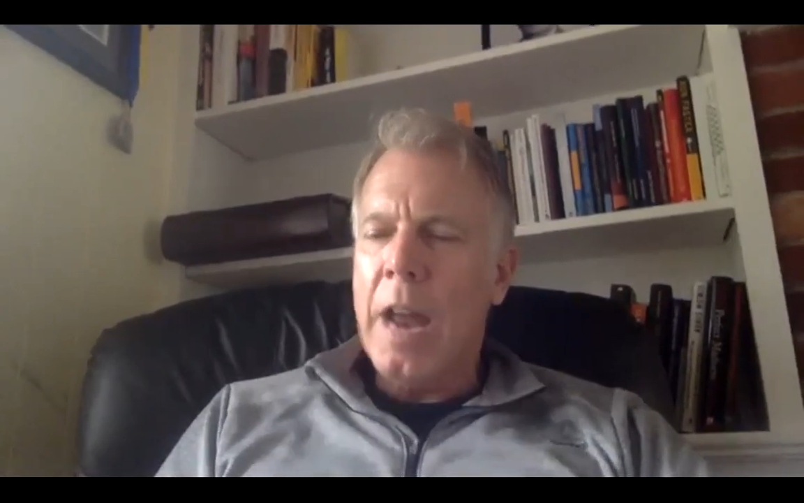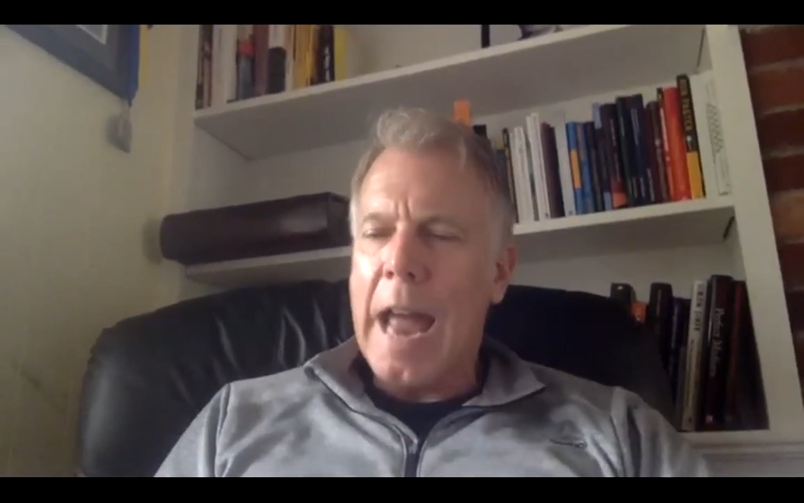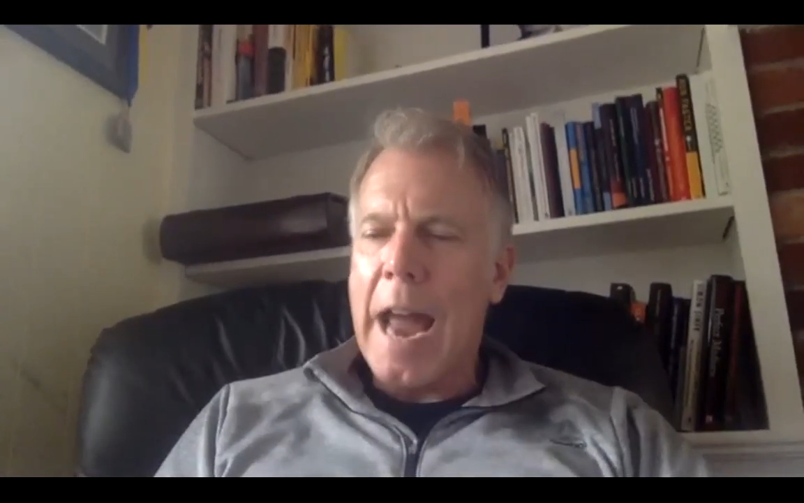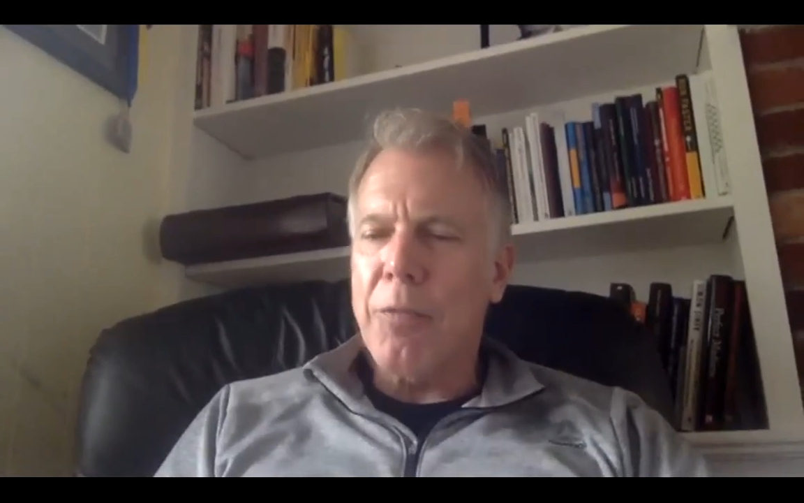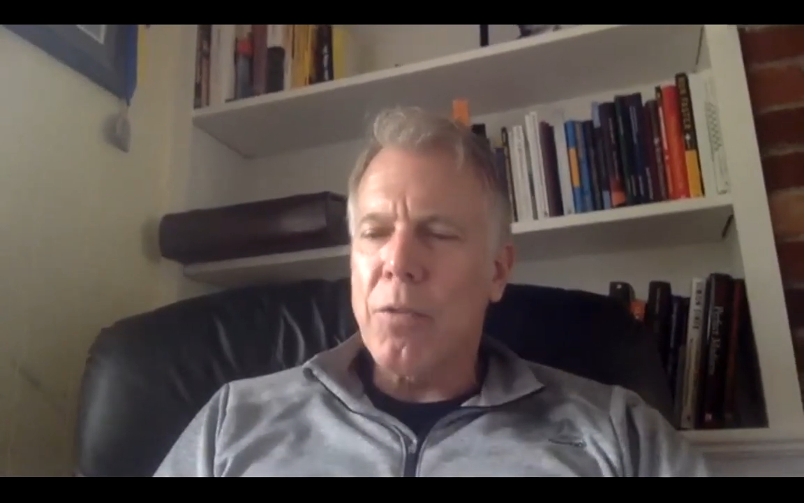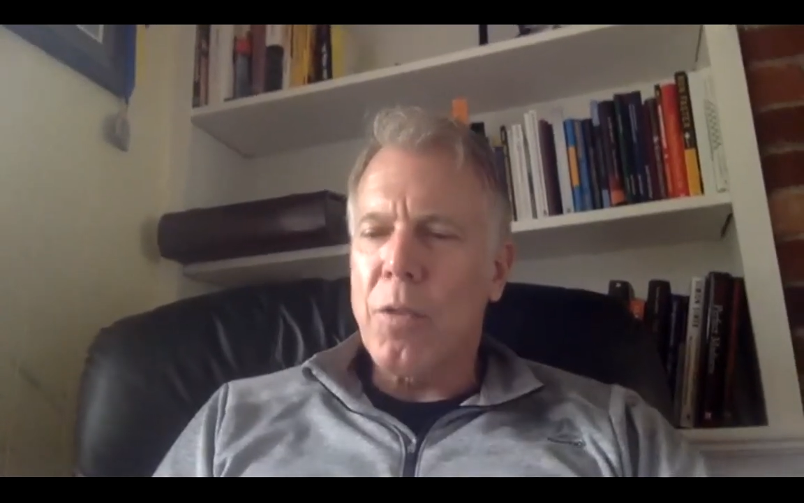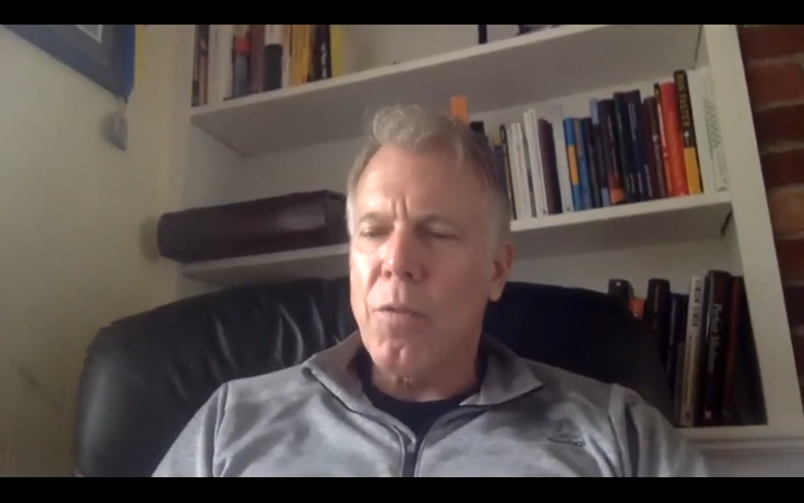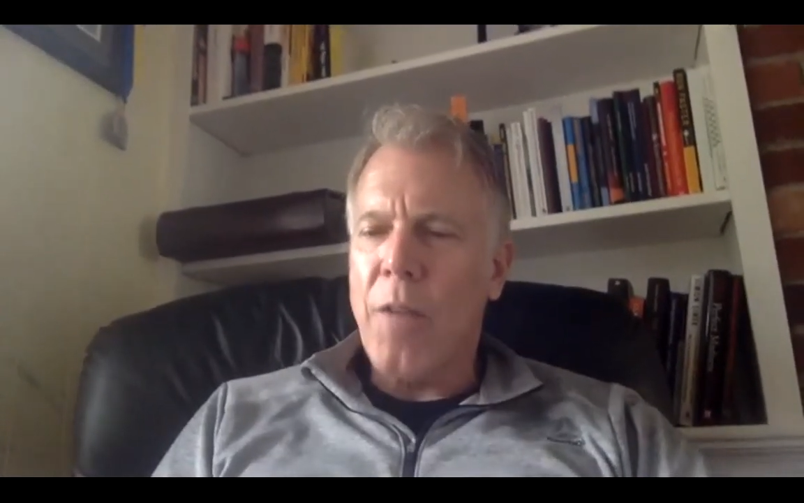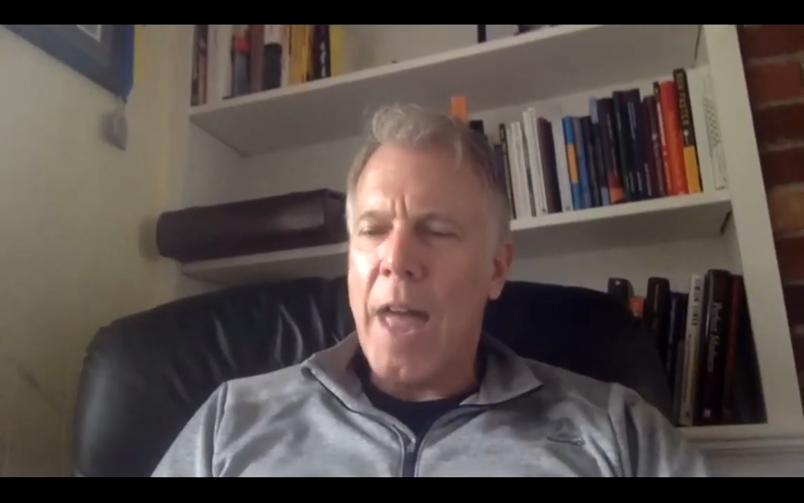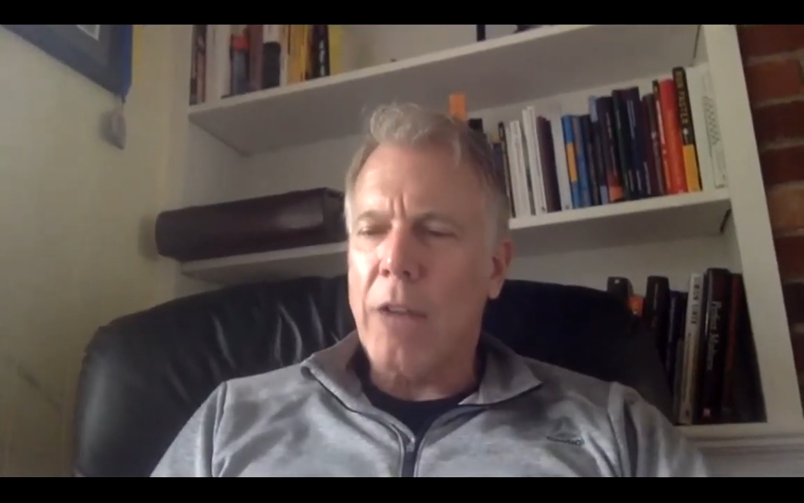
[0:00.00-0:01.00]
after the
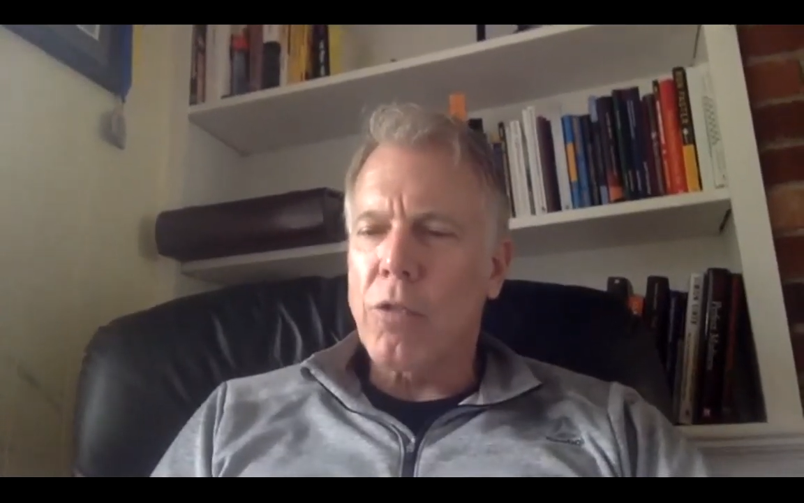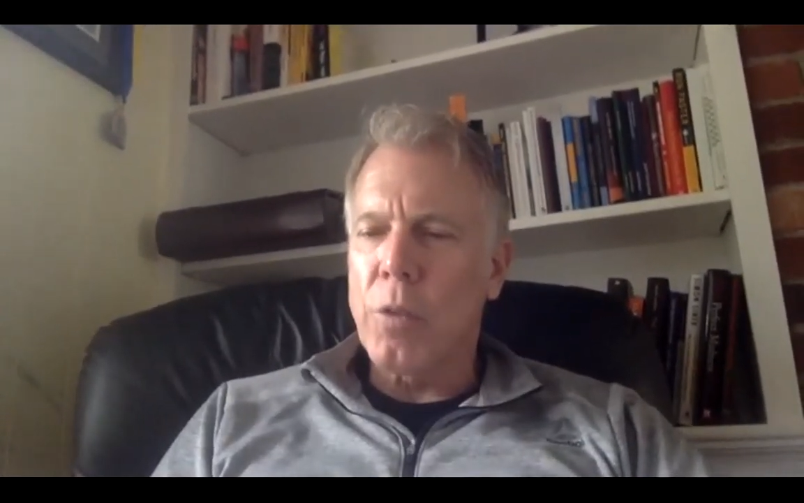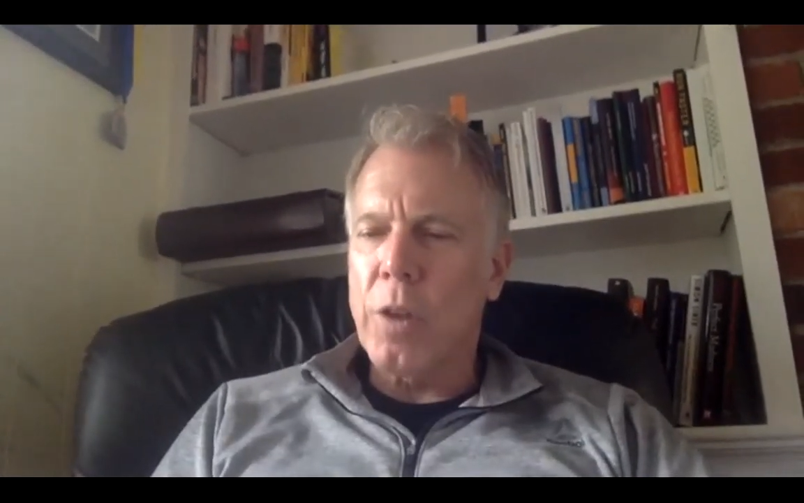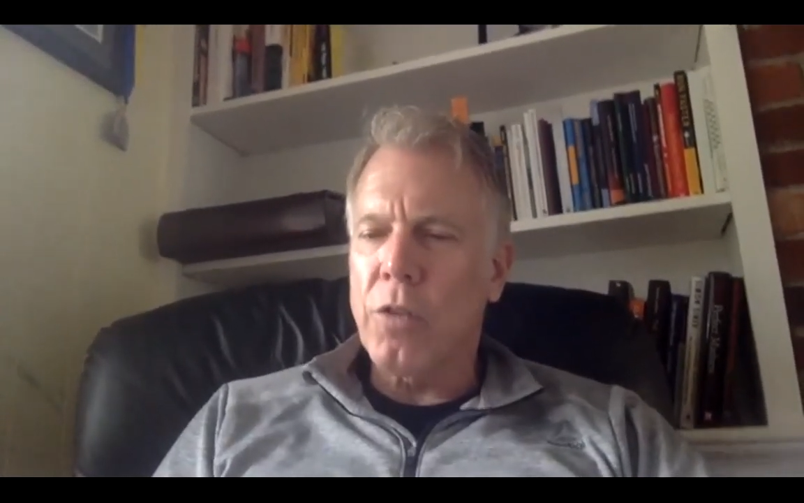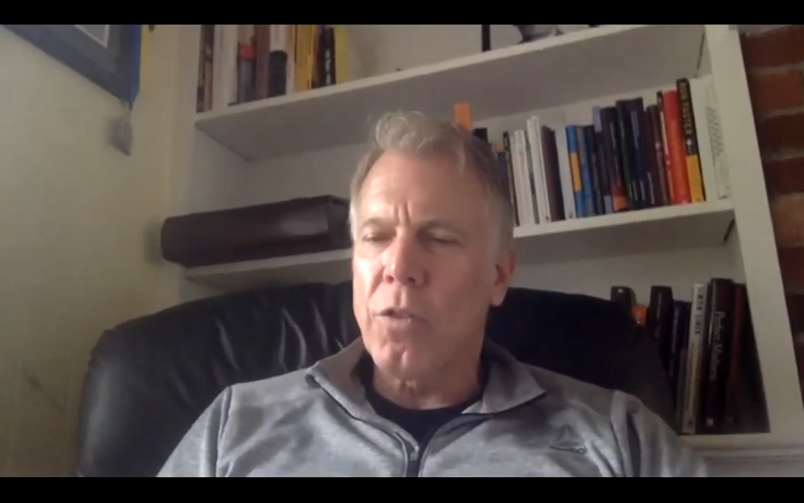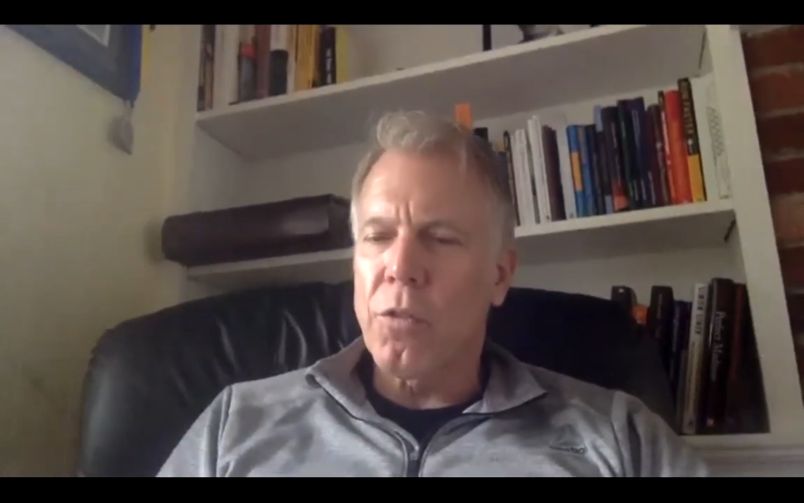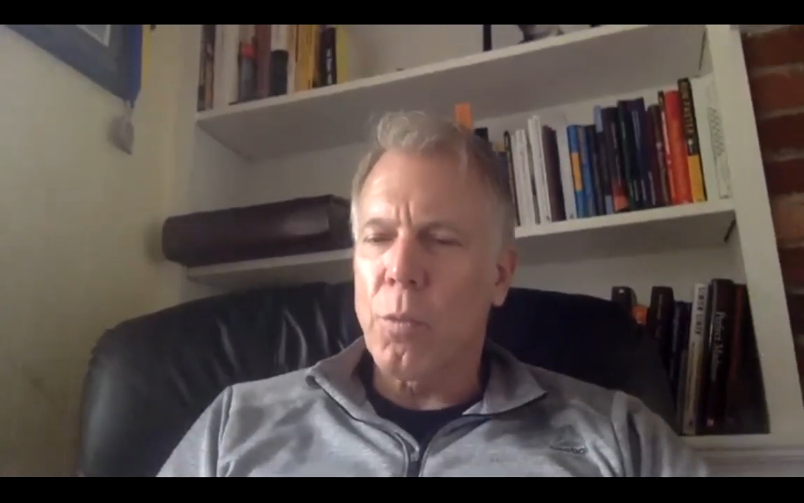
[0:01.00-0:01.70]
fact traditions,